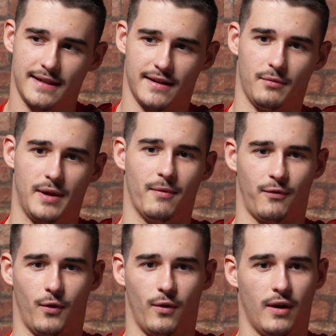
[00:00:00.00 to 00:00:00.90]
easier the week
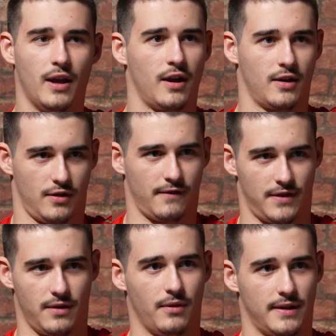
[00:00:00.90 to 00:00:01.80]
before, because
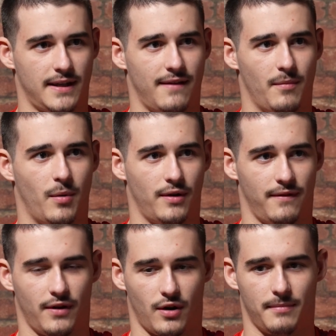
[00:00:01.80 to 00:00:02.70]
obviously you want to save your
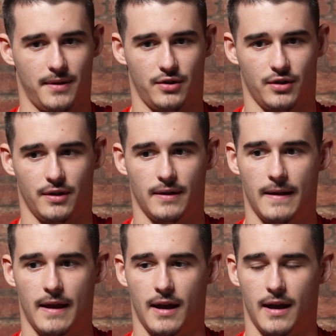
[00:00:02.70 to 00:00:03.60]
body for the competition.
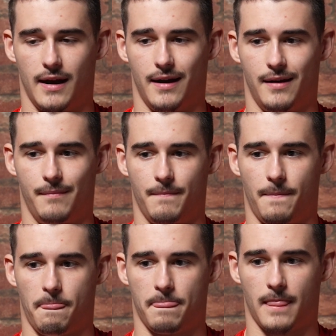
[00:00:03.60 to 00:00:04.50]
But
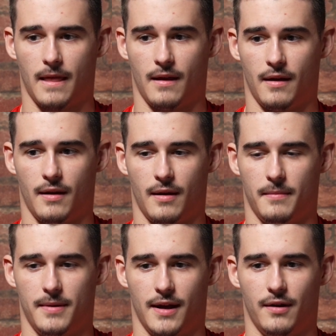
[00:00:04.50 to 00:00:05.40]

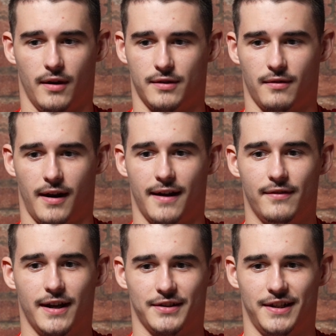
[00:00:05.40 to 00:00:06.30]
yeah, no, it's great. I
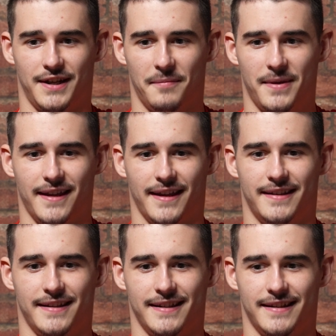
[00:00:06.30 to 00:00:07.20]
haven't actually
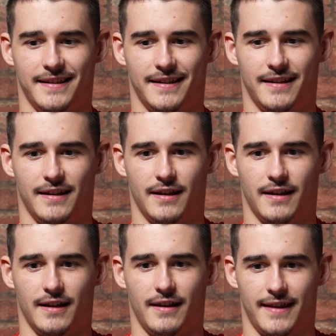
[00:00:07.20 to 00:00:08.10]
competed
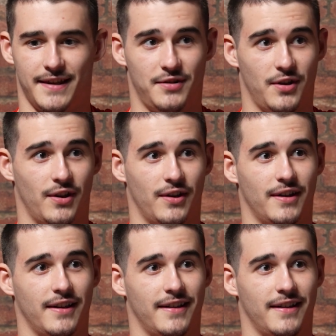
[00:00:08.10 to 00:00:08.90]
this year